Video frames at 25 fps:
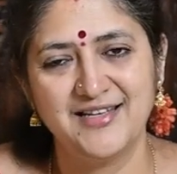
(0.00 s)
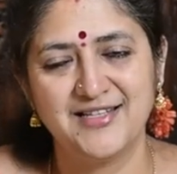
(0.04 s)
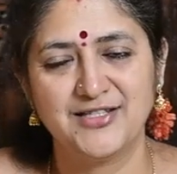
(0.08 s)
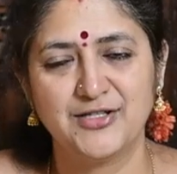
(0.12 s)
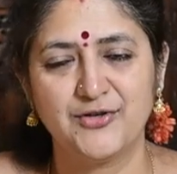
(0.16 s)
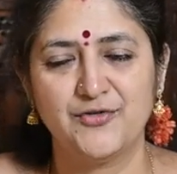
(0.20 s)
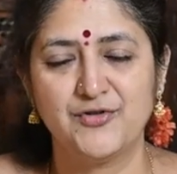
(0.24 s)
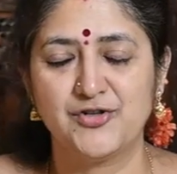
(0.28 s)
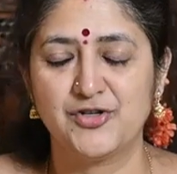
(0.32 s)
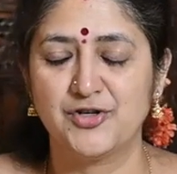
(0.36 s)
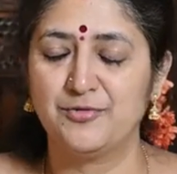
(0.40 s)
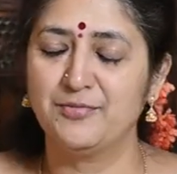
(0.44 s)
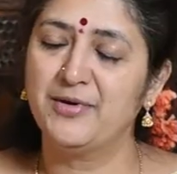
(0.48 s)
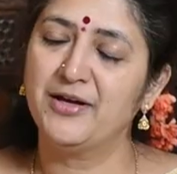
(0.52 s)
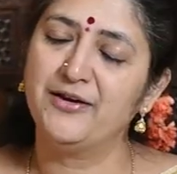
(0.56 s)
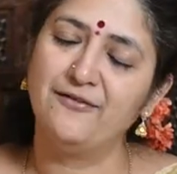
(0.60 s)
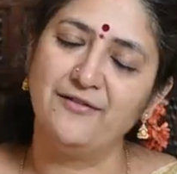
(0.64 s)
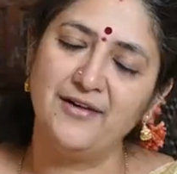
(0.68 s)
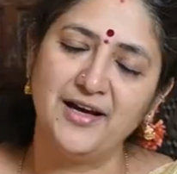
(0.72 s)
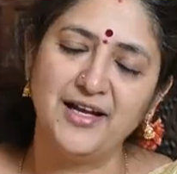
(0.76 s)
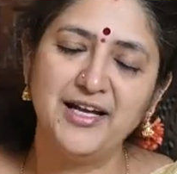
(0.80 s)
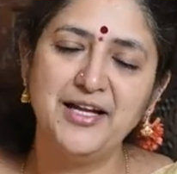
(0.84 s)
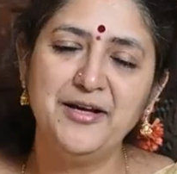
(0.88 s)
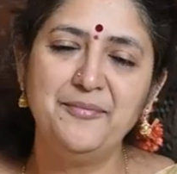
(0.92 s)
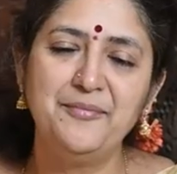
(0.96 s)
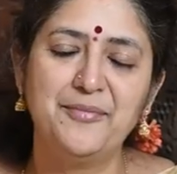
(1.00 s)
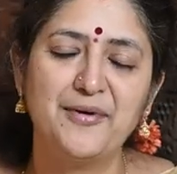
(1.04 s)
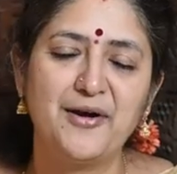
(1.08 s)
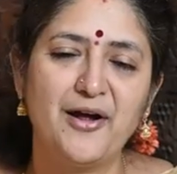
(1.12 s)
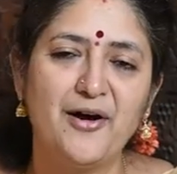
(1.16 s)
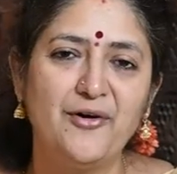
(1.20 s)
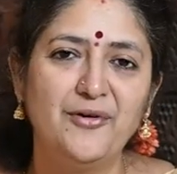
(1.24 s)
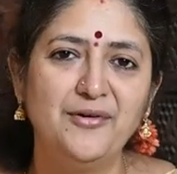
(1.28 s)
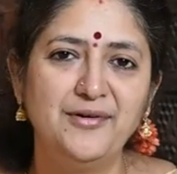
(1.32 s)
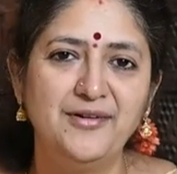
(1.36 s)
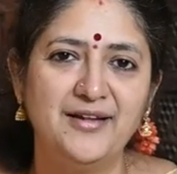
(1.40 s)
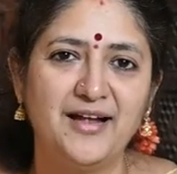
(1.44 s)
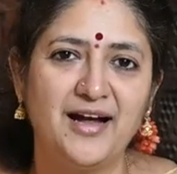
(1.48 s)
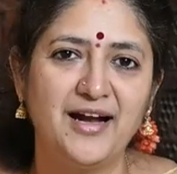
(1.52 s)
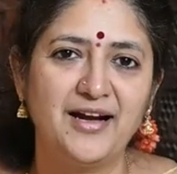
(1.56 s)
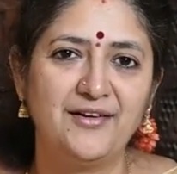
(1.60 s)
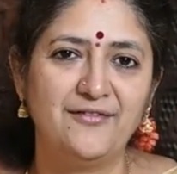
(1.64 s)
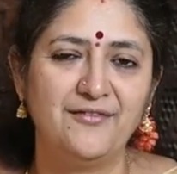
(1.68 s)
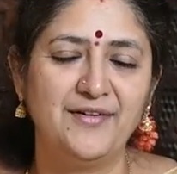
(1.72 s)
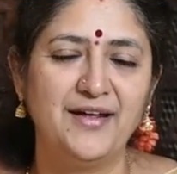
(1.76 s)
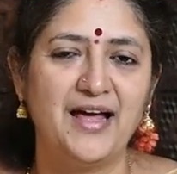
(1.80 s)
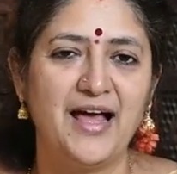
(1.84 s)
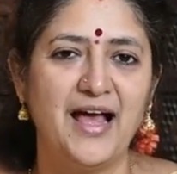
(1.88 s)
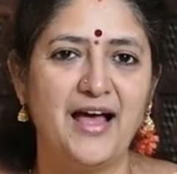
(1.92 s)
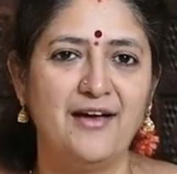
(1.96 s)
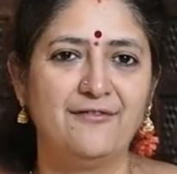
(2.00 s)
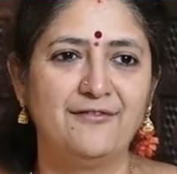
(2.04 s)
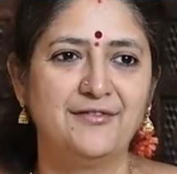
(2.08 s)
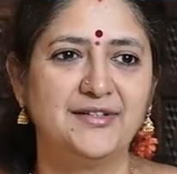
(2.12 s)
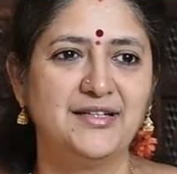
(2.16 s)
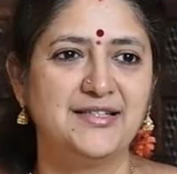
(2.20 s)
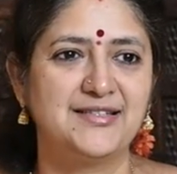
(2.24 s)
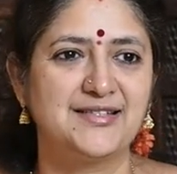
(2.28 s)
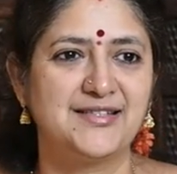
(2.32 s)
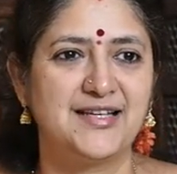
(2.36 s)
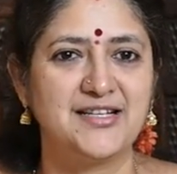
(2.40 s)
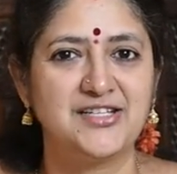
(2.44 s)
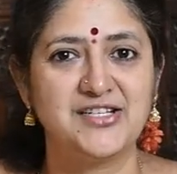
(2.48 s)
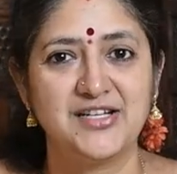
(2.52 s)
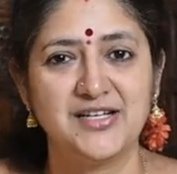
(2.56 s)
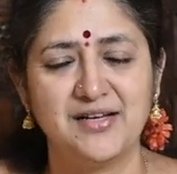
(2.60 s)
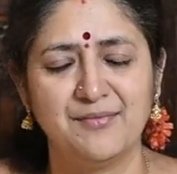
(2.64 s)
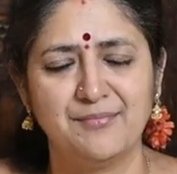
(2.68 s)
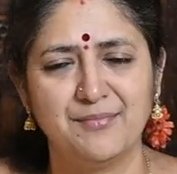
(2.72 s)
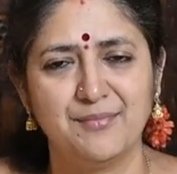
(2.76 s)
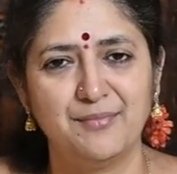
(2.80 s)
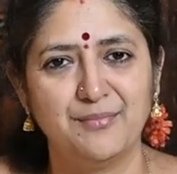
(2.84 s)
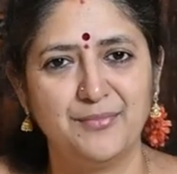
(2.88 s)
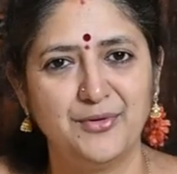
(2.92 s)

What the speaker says: So we should be very proud that we have such a